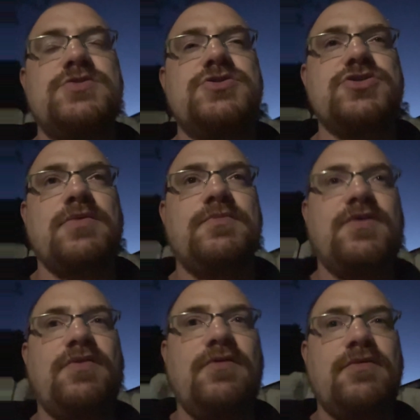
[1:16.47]
jump
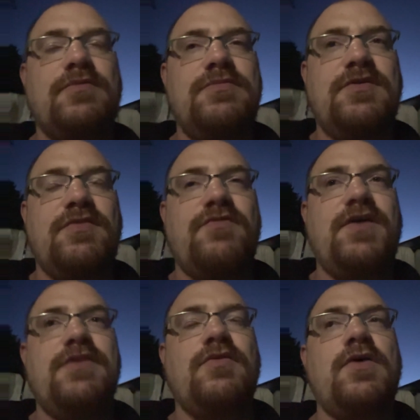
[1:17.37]
to the
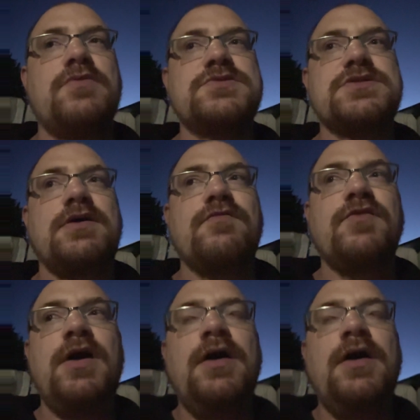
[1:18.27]
faith alone stuff,